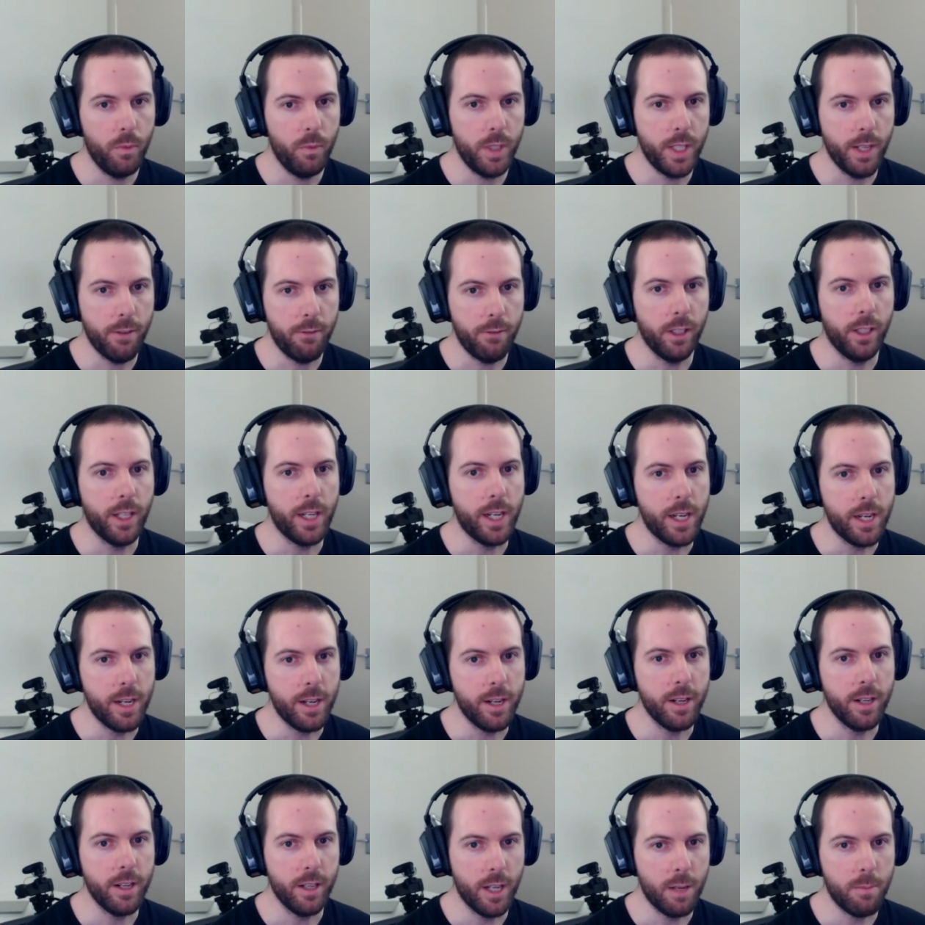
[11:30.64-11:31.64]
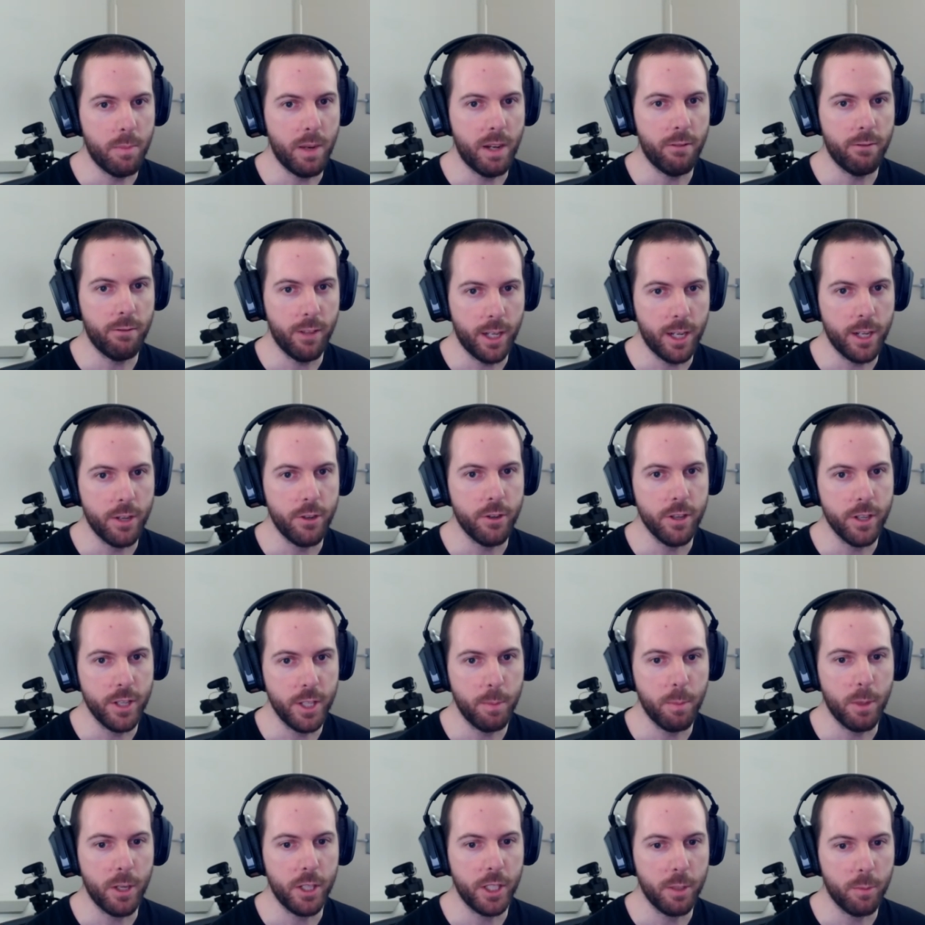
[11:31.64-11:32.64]
definitely above 100
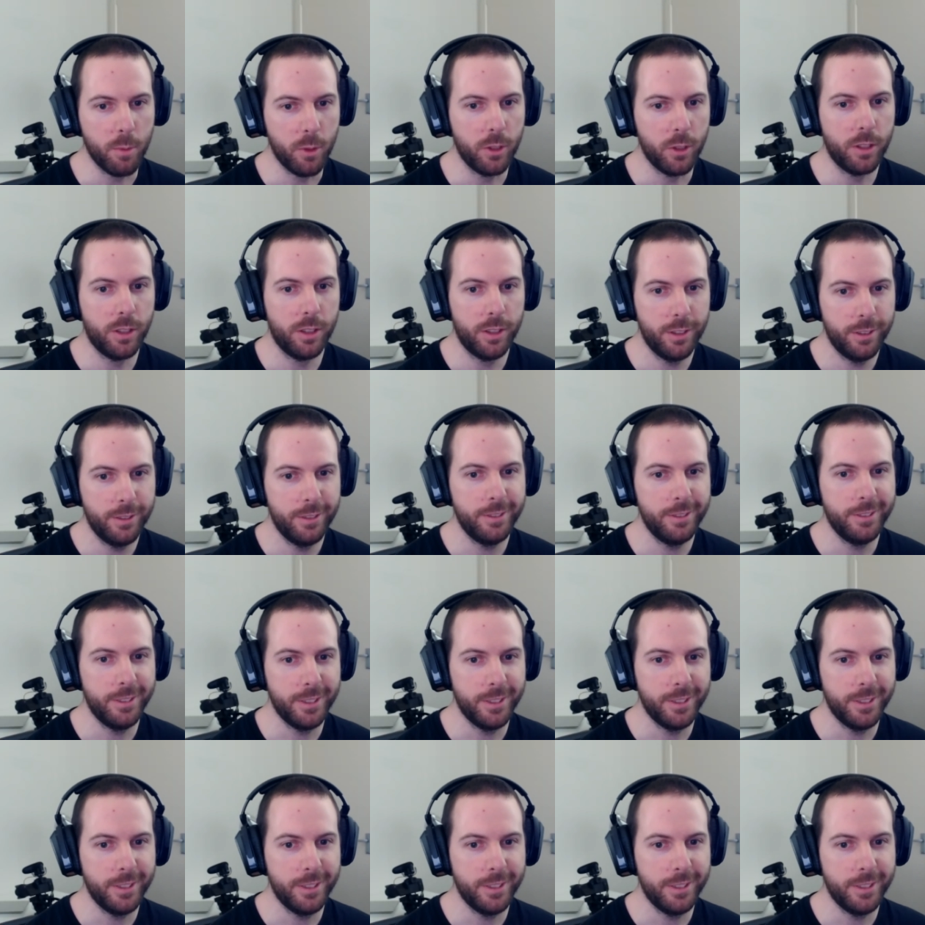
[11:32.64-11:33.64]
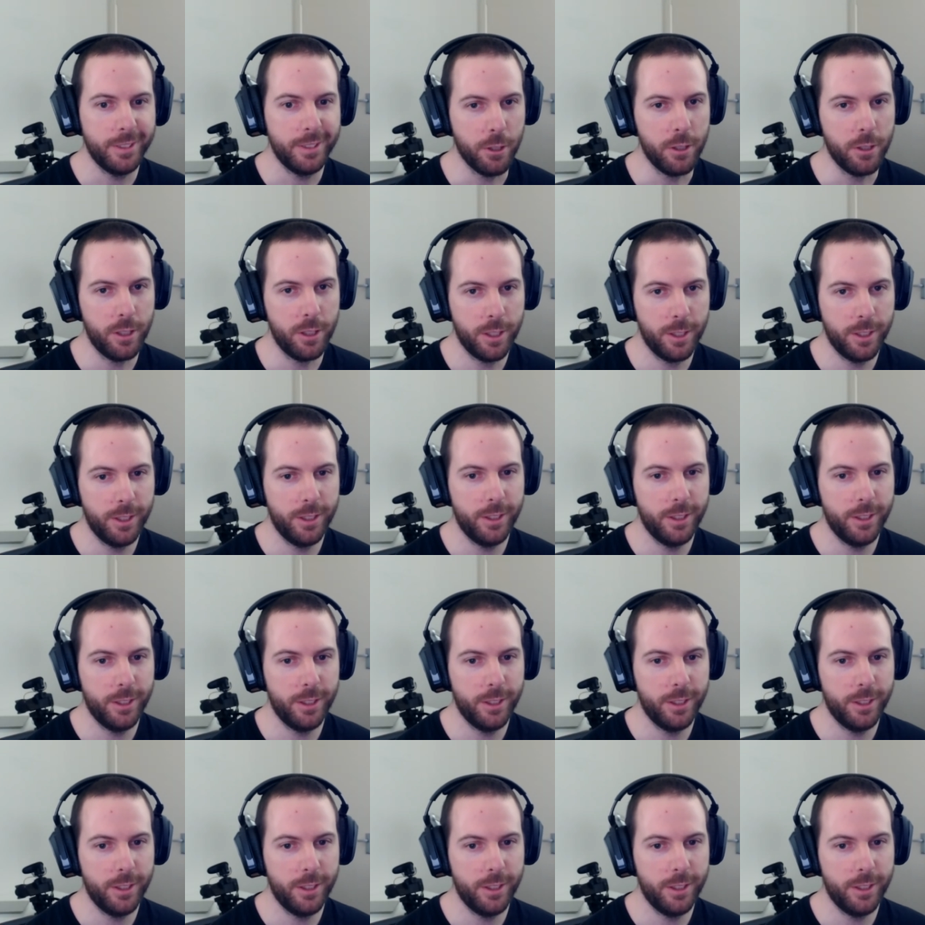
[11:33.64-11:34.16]
is possible. That's for sure.